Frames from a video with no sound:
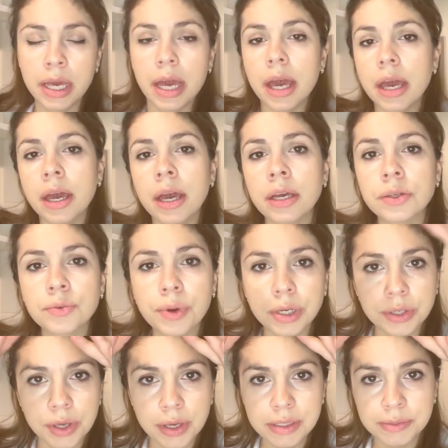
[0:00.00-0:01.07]
And were
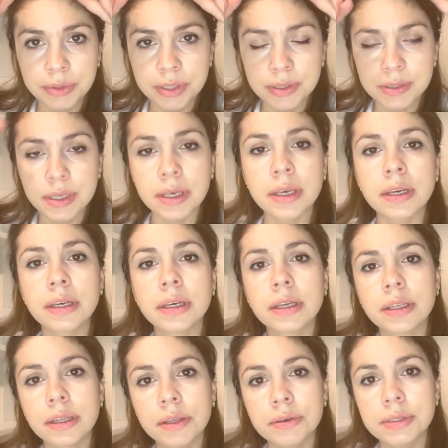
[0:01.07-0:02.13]
you experiencing
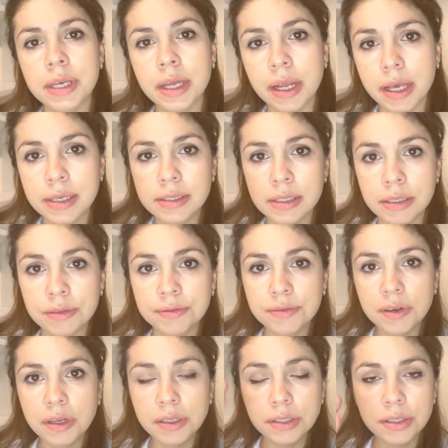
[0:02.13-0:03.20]
those headaches in the
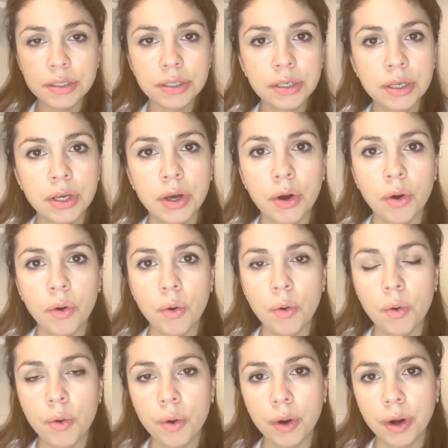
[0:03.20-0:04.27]
front
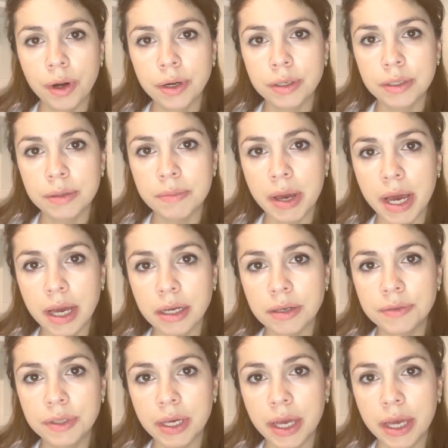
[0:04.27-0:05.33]
or the back of
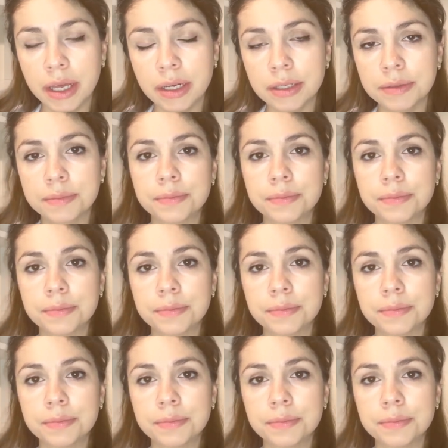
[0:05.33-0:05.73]
the head?